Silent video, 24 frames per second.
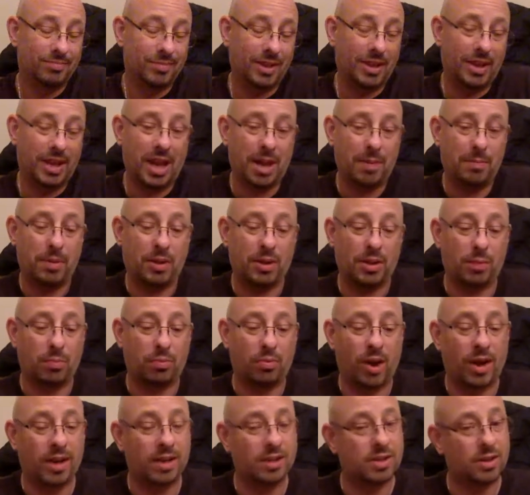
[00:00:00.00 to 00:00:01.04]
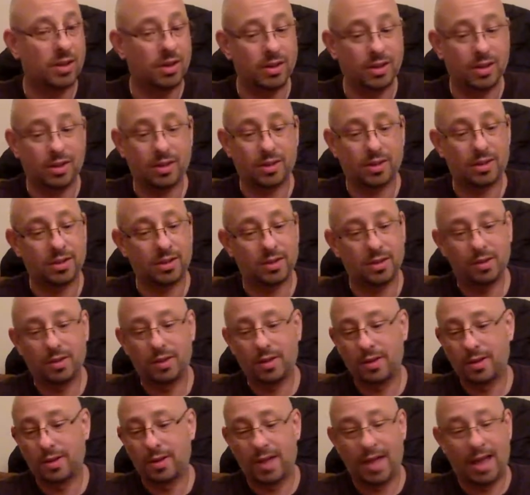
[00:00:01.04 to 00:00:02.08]
you can't beat the price on this.
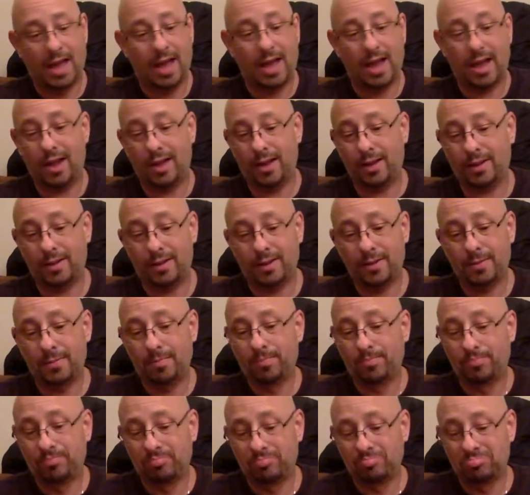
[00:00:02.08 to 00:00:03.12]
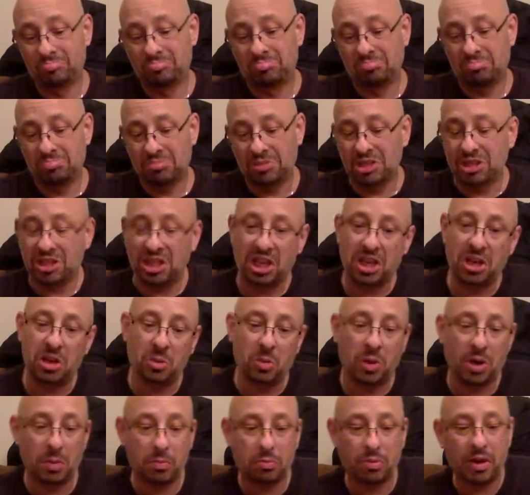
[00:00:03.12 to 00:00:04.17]
And let's say you don't
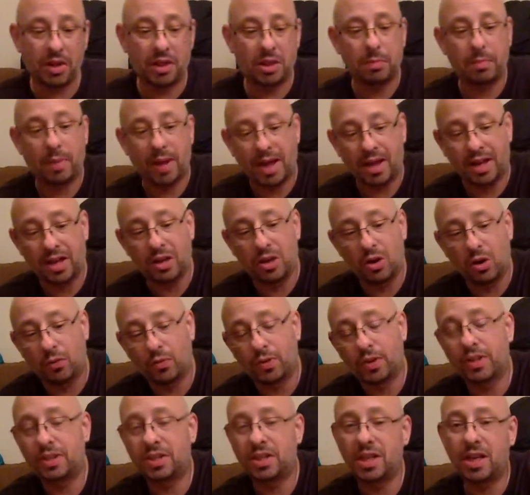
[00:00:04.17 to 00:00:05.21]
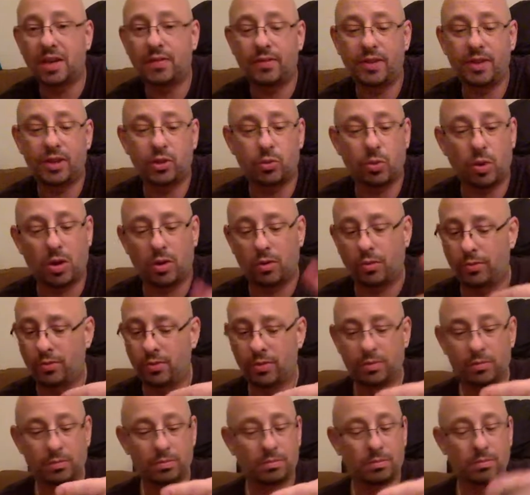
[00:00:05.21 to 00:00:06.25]
want to break the bank and go for the TFV12.
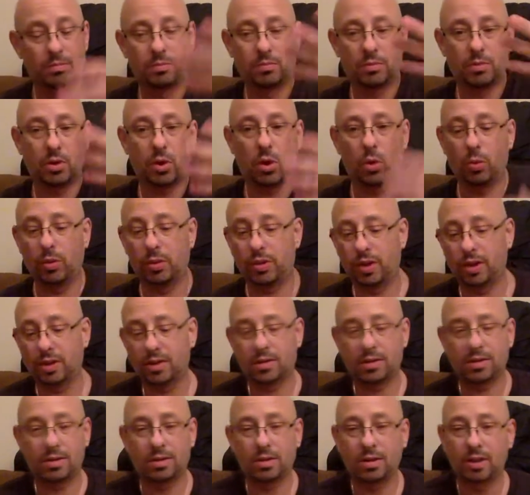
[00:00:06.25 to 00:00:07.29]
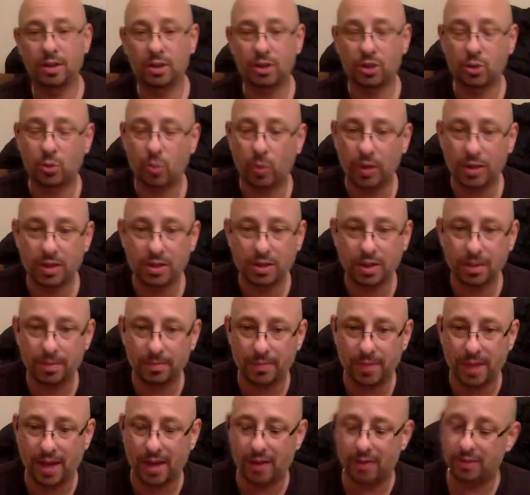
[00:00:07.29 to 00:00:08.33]
Go with this. It's
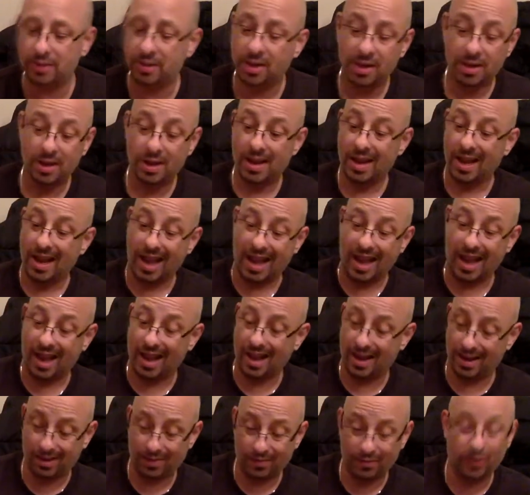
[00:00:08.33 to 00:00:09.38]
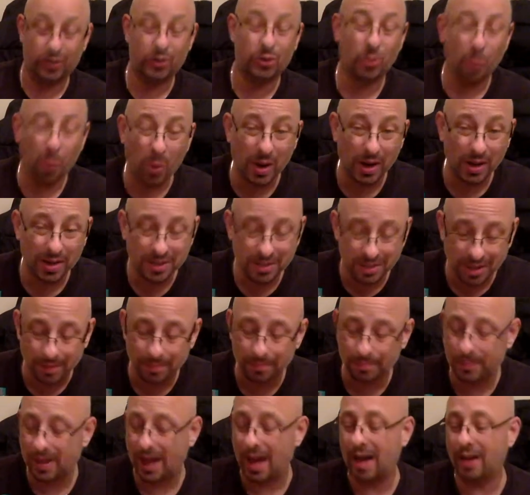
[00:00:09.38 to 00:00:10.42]
$20-something. And for
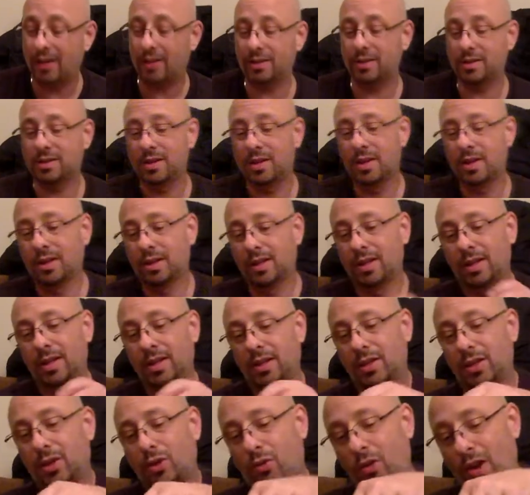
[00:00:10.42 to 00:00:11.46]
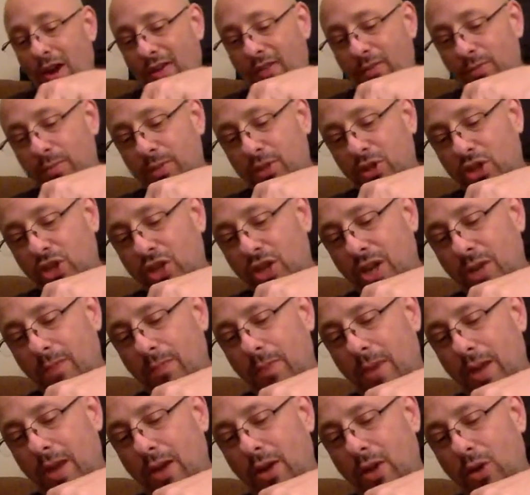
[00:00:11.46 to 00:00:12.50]
$20-something, the
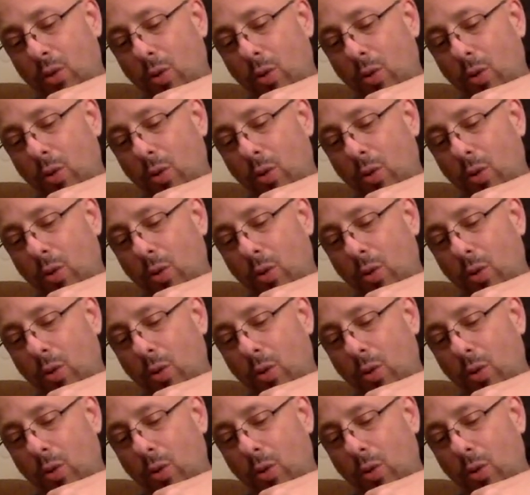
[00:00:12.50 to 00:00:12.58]
craftsmanship and the